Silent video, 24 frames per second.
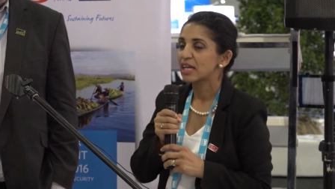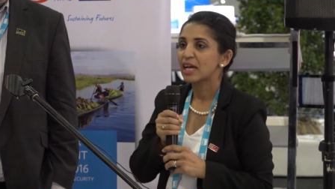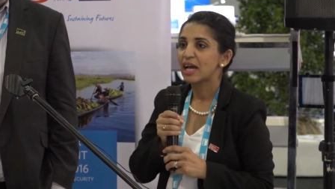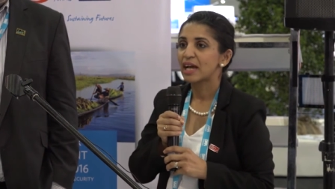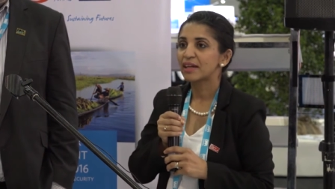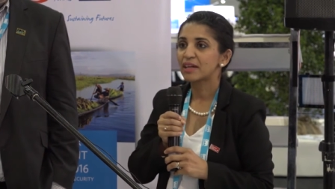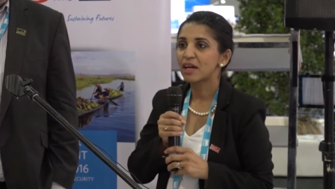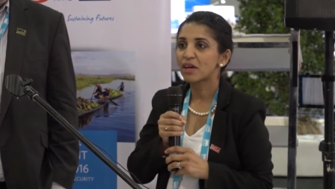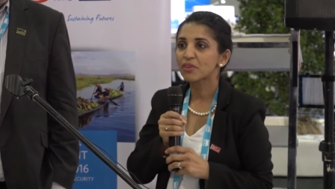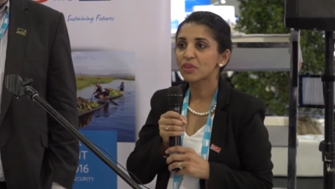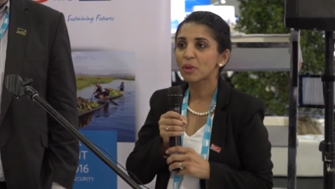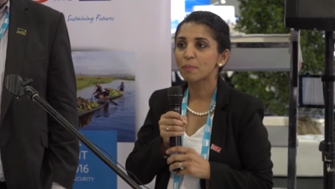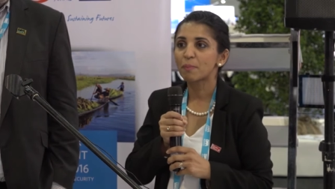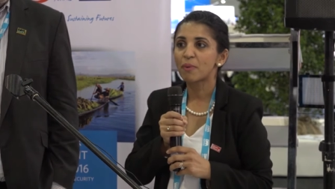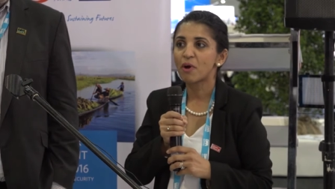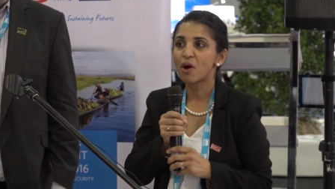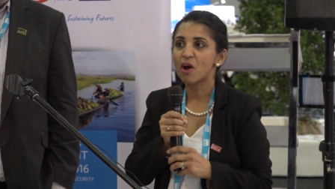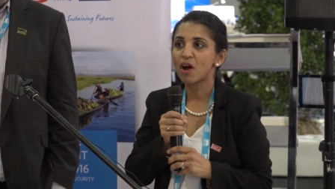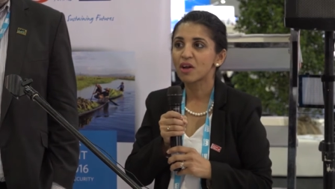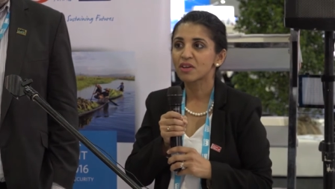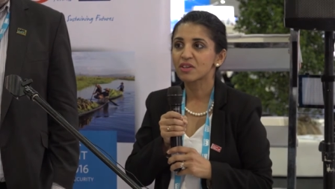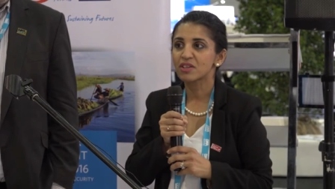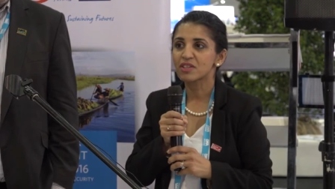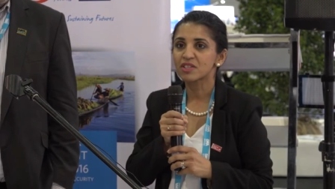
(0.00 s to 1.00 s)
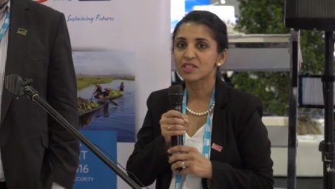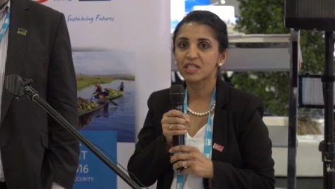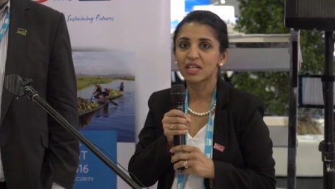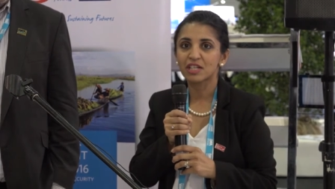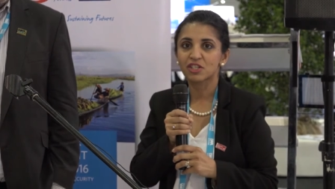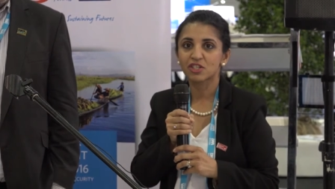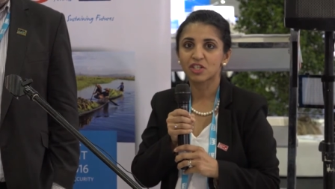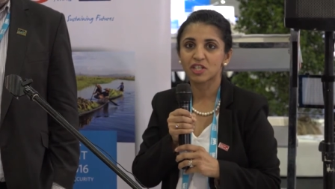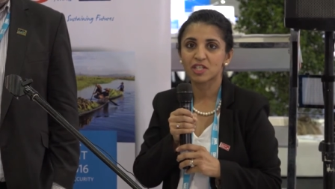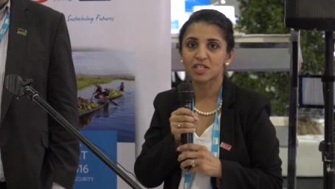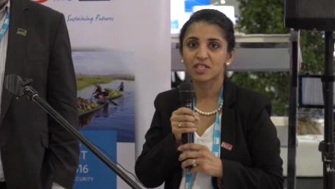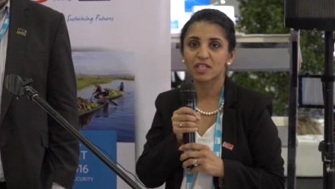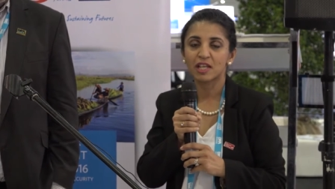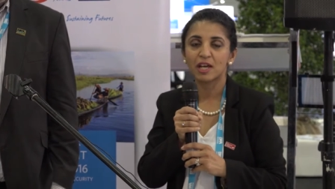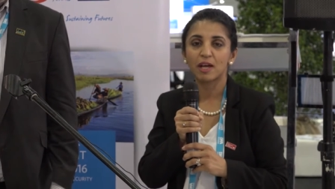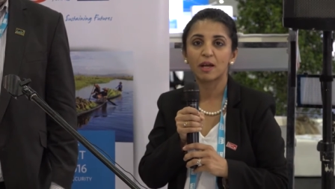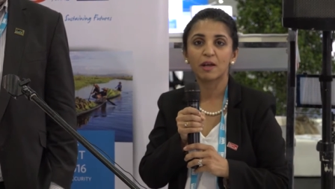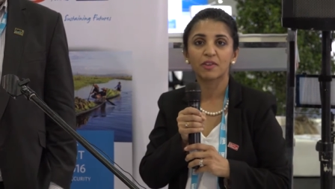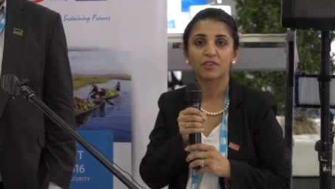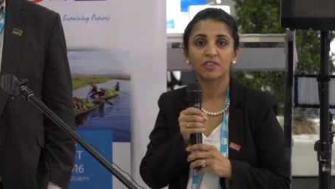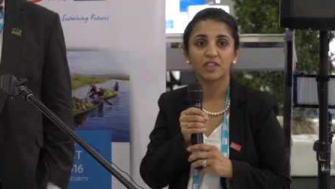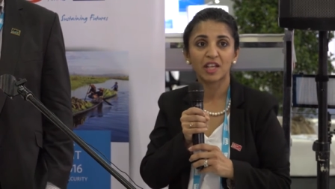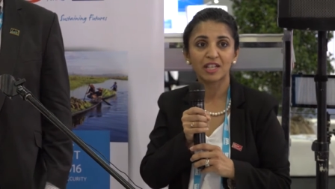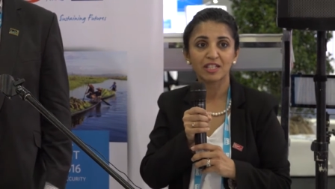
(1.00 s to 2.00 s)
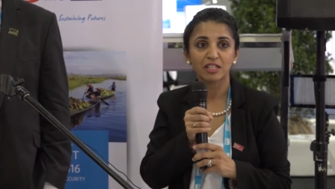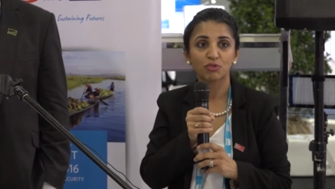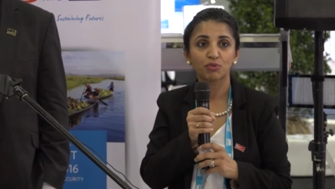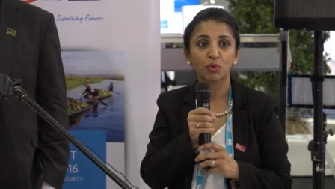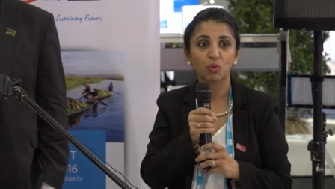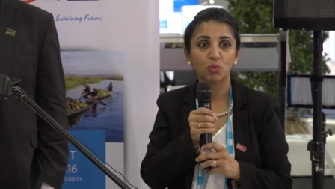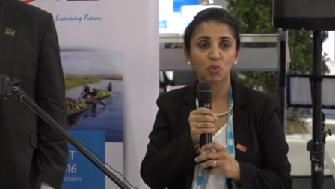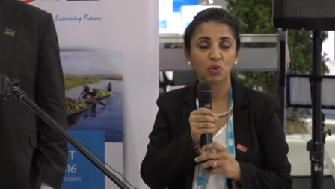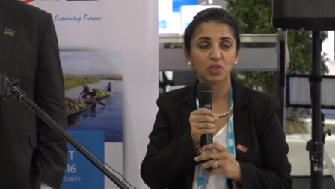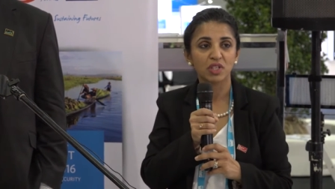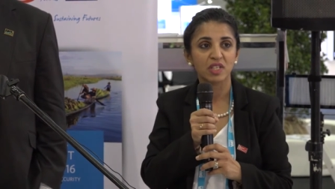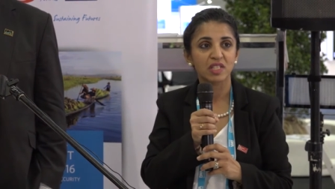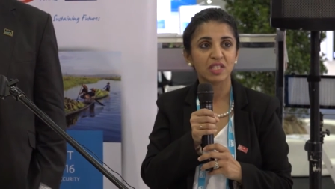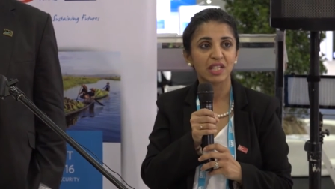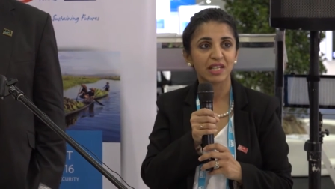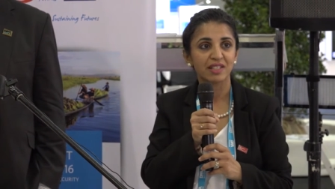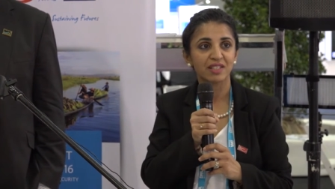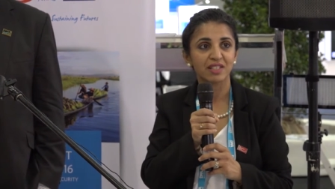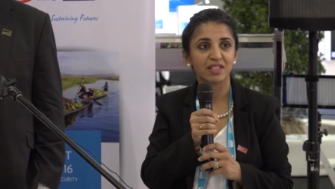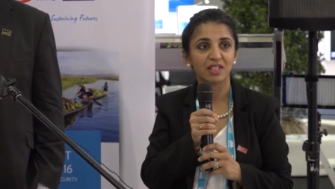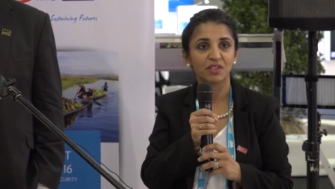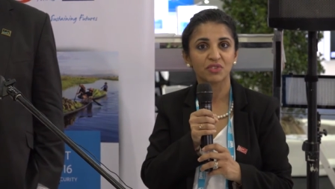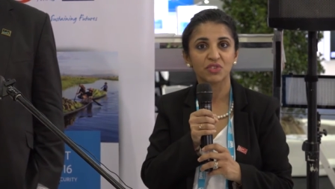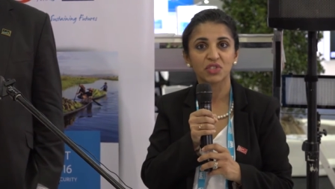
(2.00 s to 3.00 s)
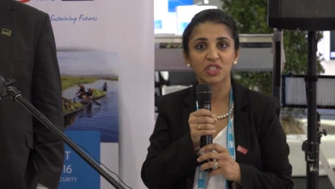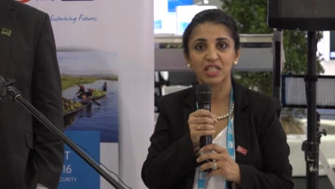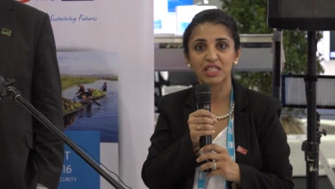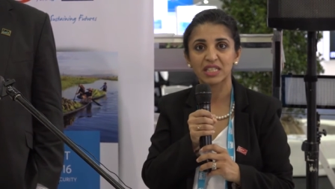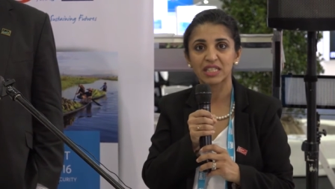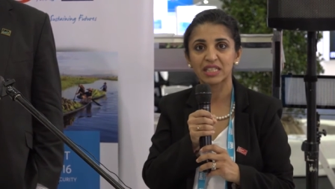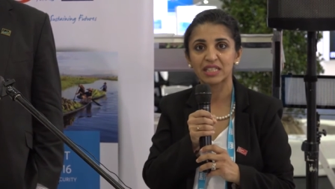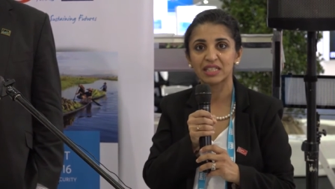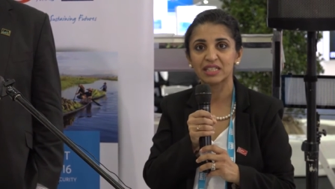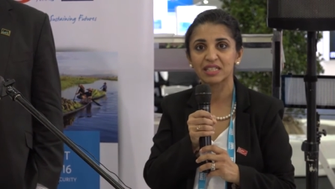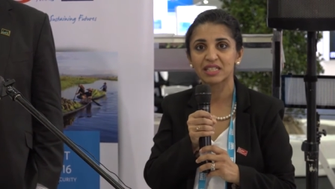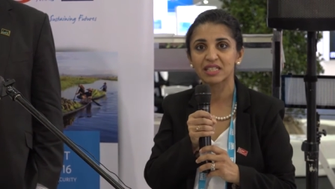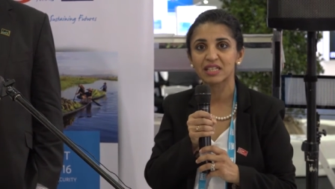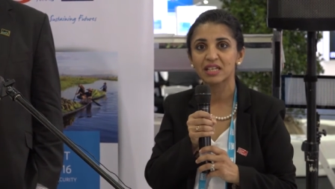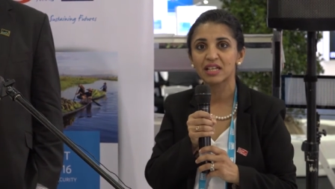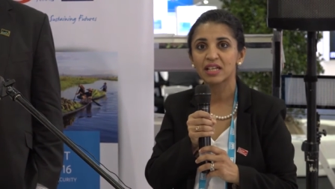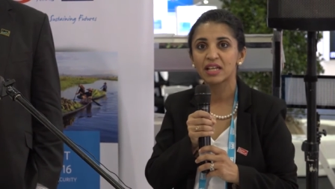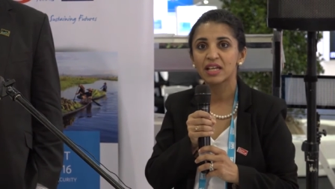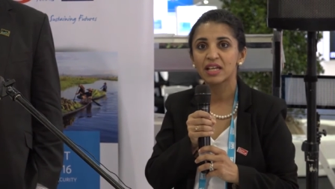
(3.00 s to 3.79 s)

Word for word: and other partners such as the Centre for Water-Sensitive Cities